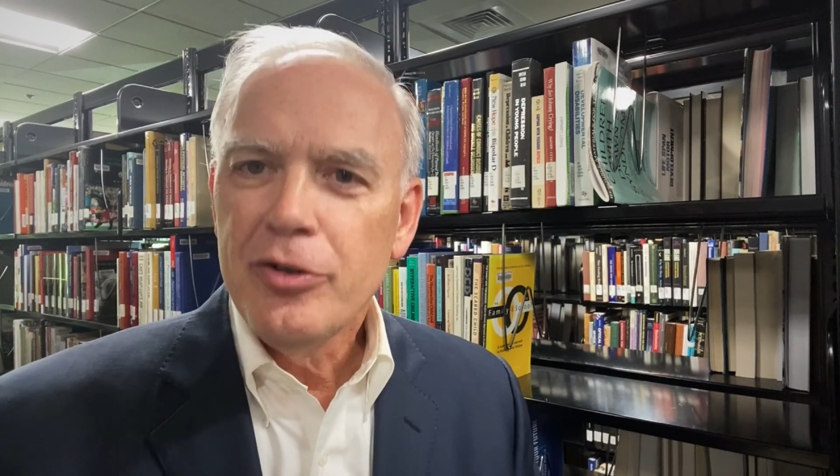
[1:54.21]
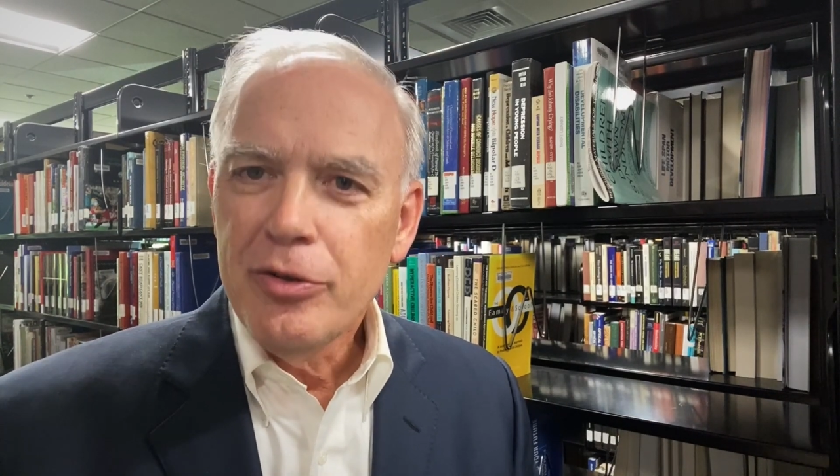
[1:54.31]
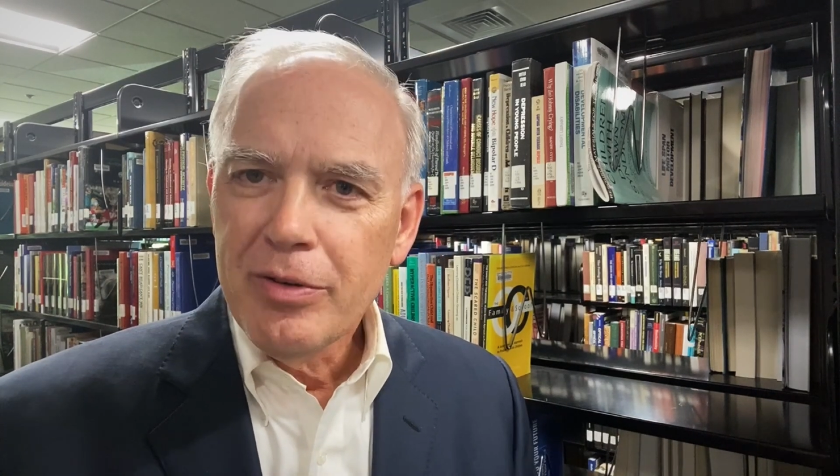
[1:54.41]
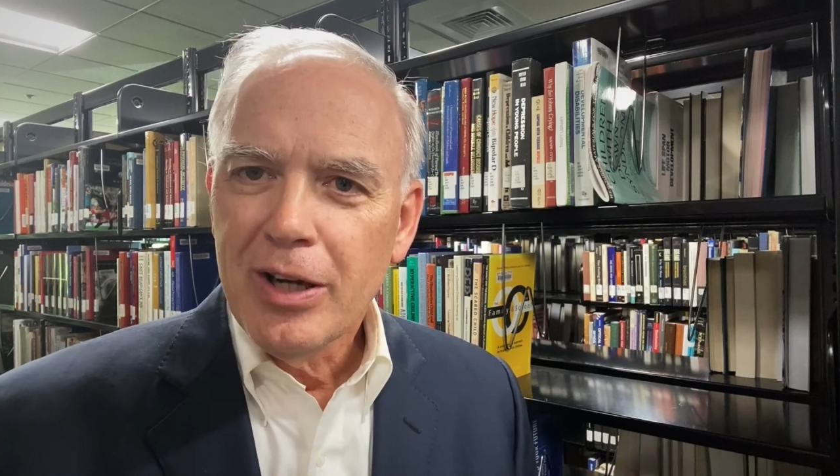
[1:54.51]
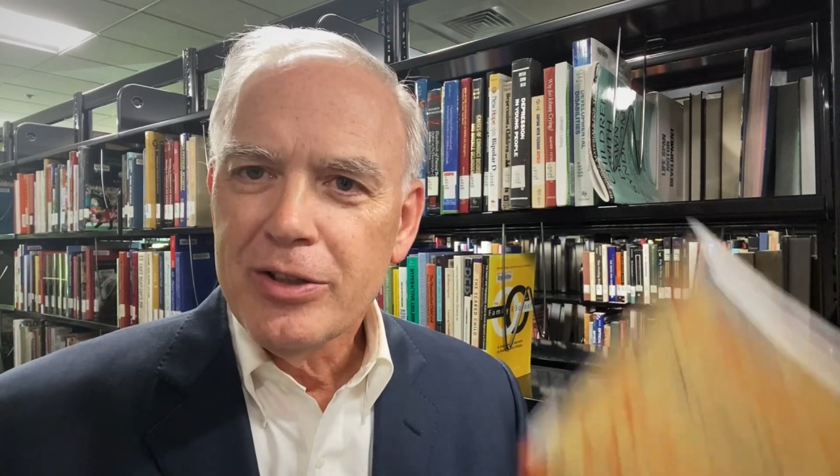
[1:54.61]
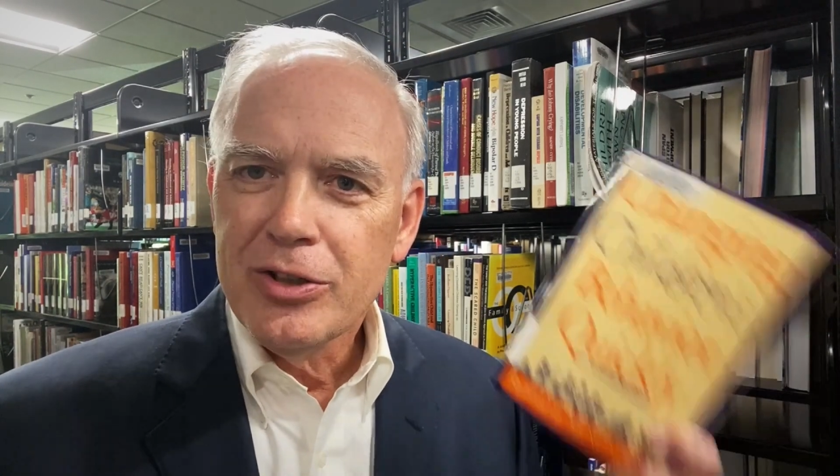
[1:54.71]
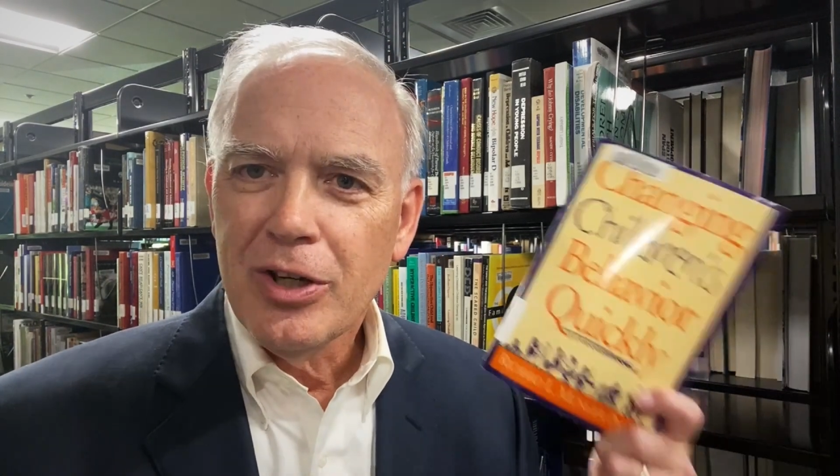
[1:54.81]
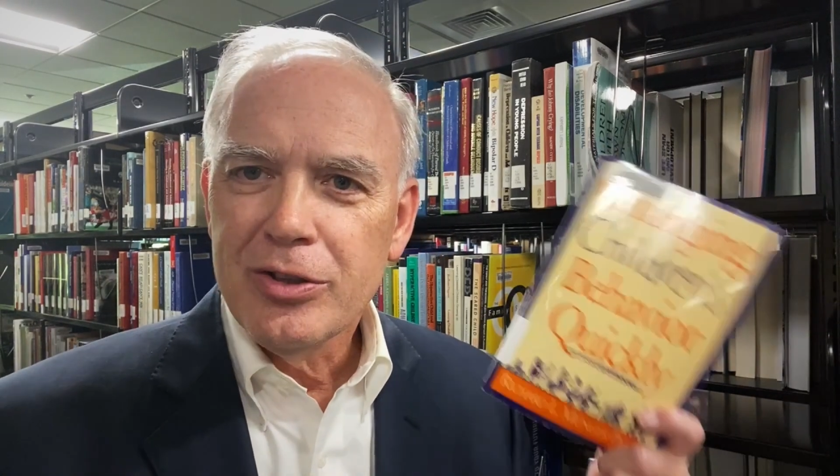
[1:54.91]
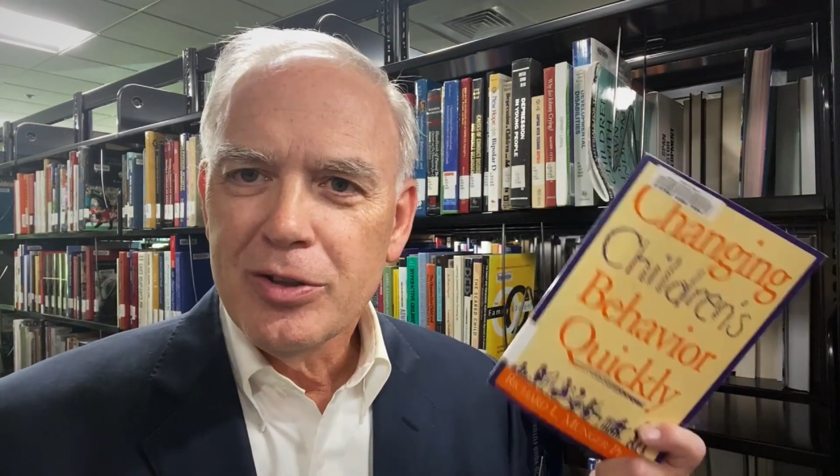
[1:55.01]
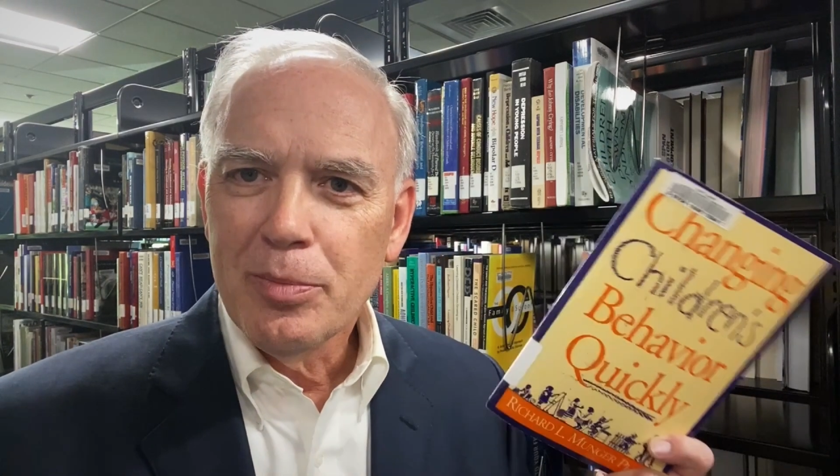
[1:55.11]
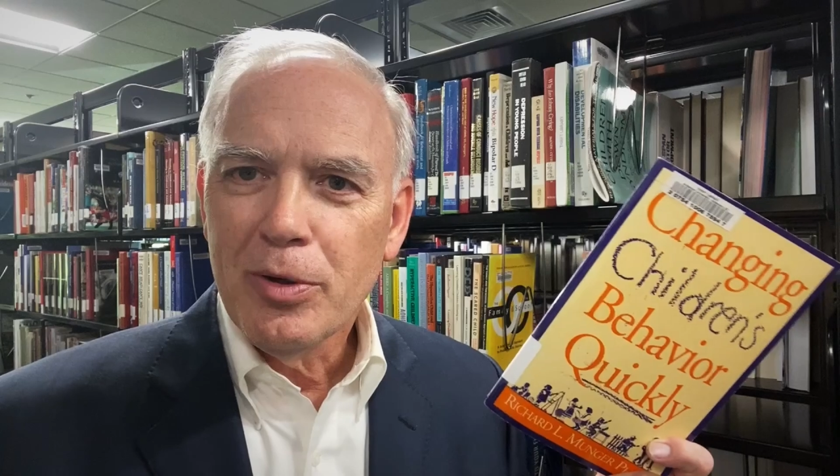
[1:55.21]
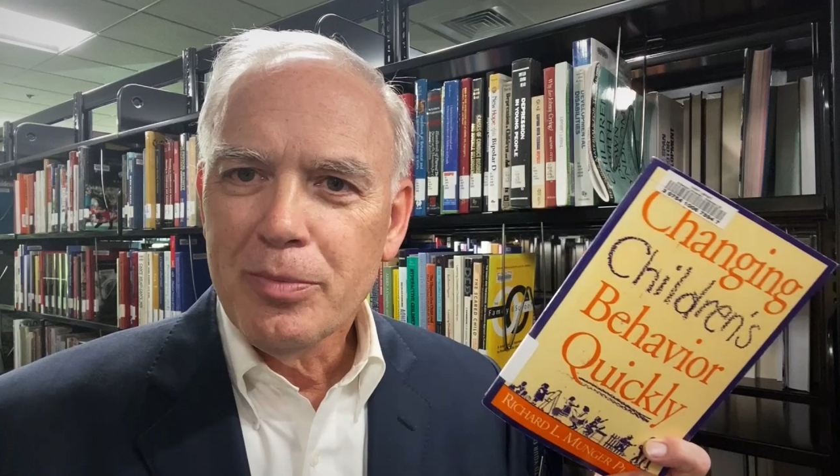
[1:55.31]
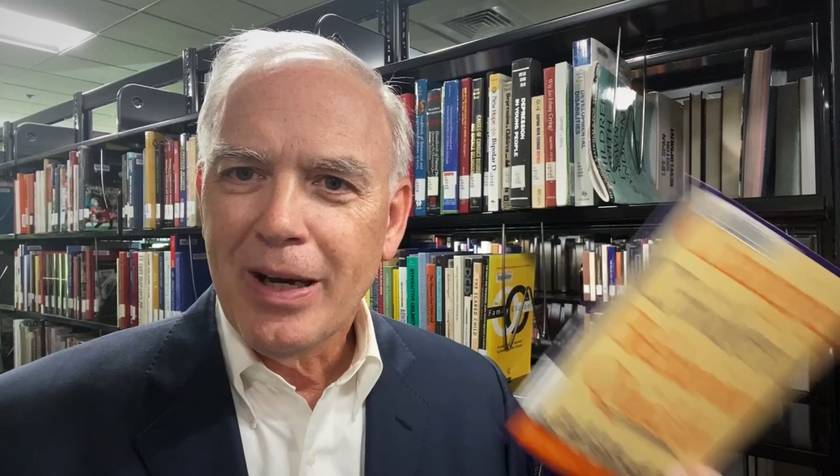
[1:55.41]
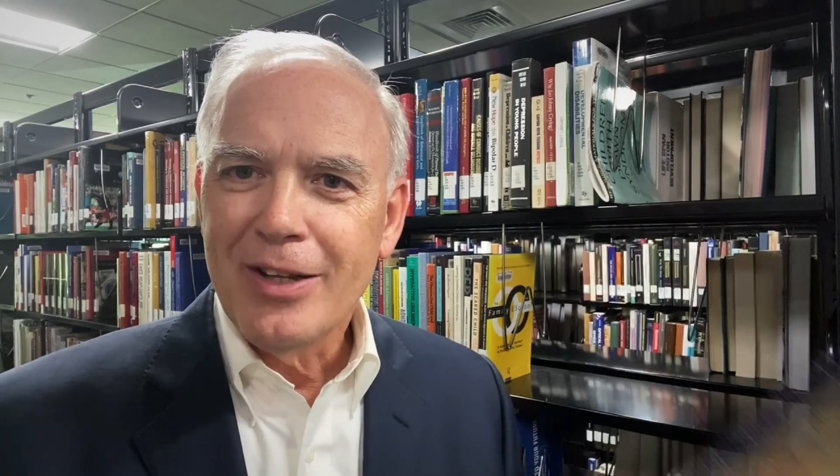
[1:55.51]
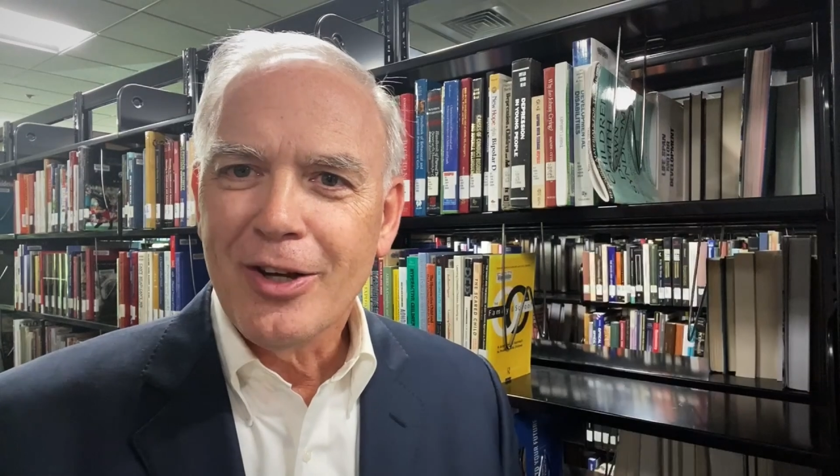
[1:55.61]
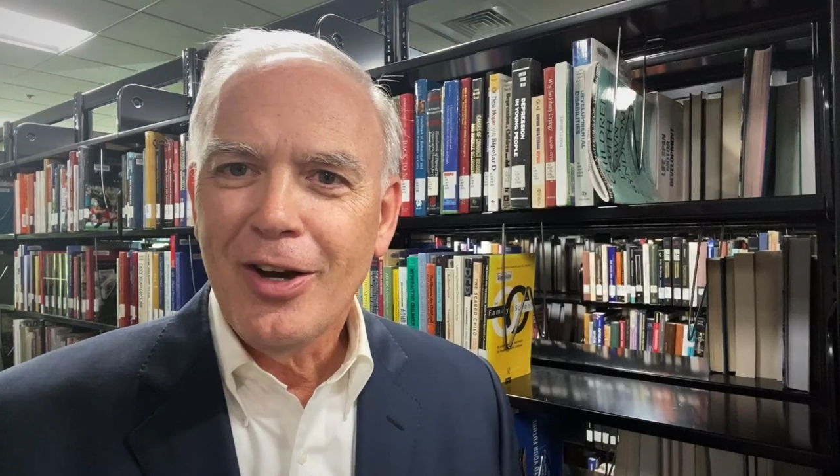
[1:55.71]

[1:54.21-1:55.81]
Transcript: do not judge the book by the